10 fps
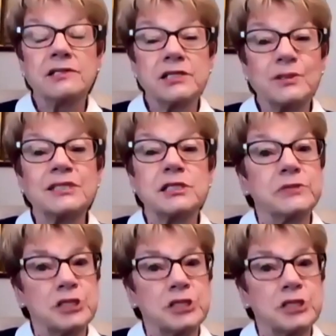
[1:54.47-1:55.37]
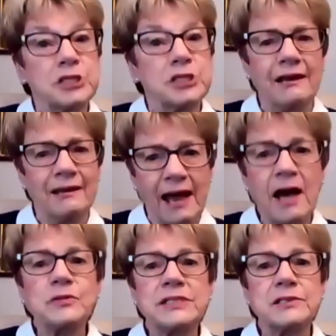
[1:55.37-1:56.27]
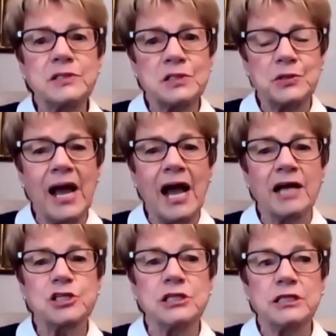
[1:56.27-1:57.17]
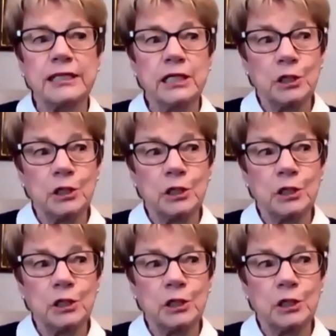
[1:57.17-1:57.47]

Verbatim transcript: So it's a machine that allows us to actually